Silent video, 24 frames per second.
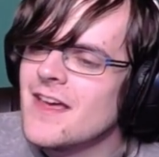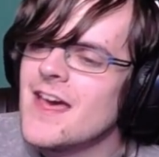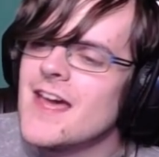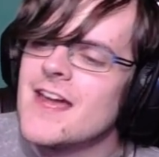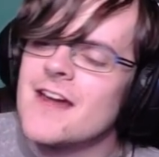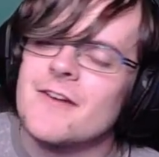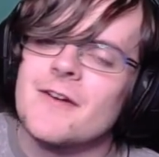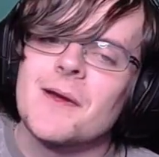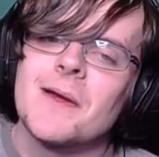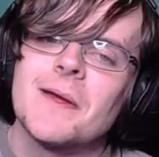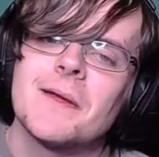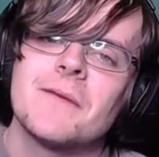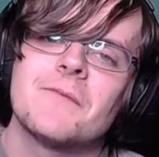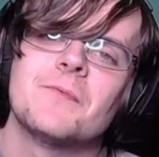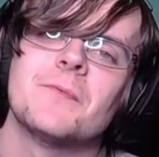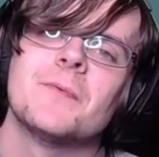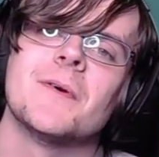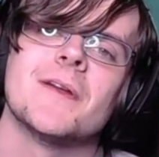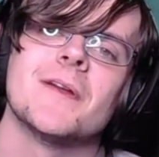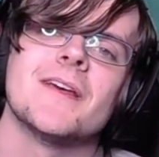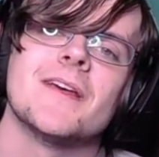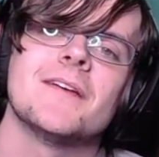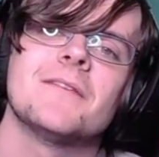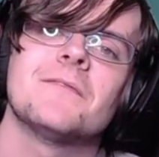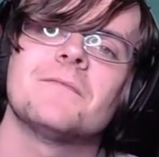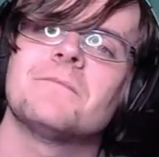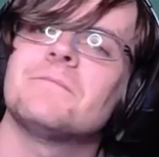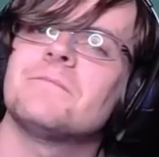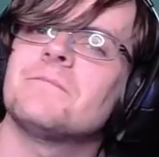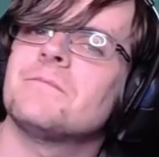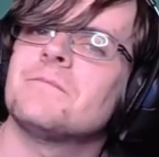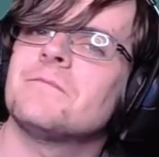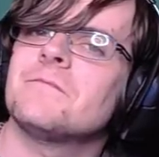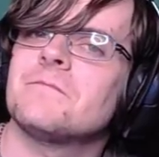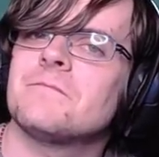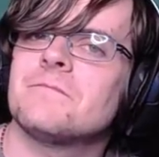Anyway, everybody,
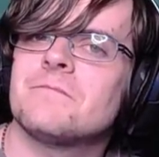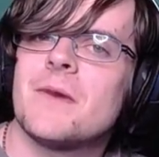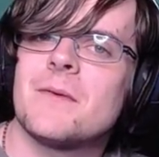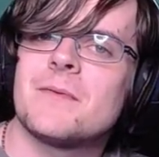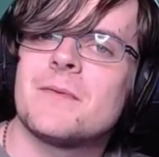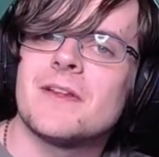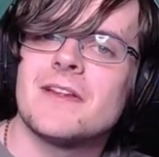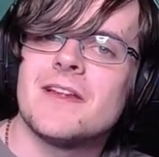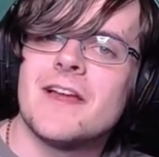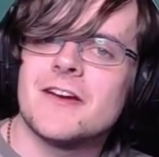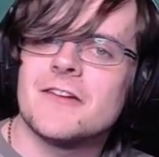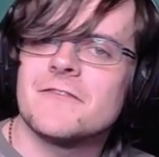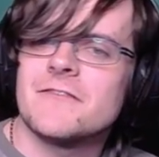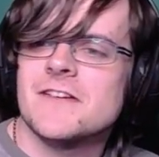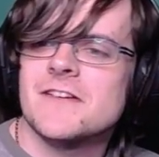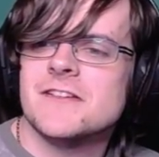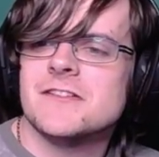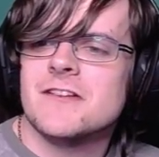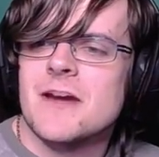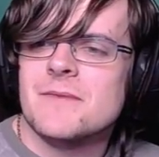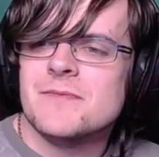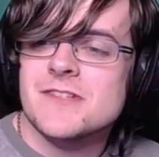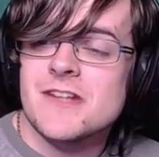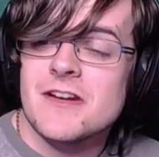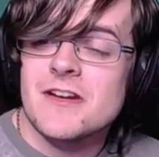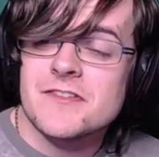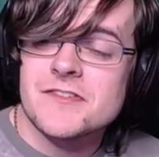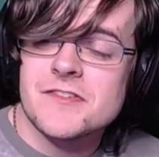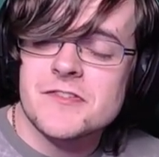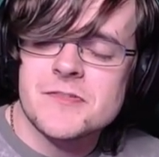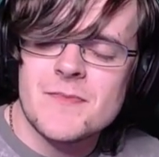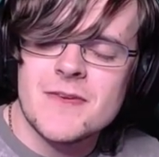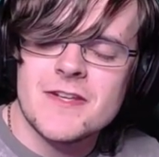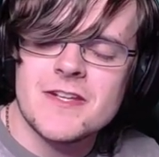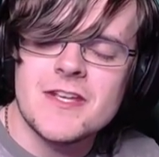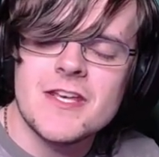remember to like, comment, subscribe, share on
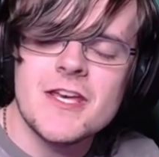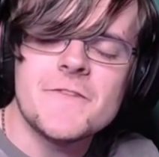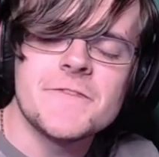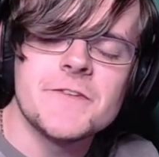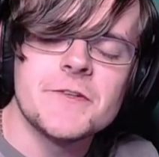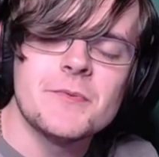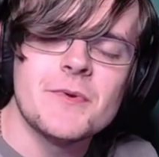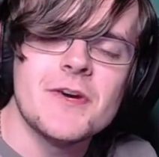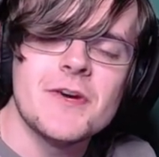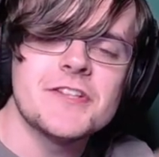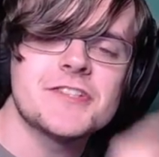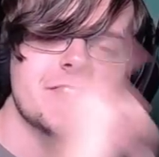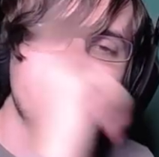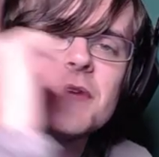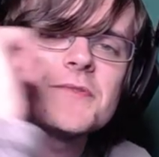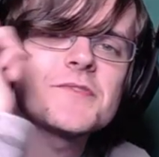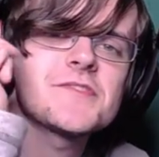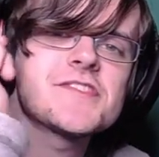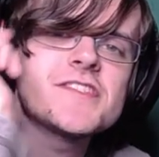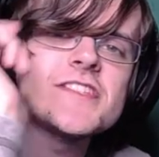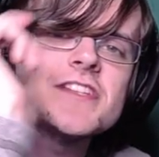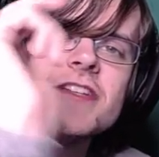social media if you wish, and I will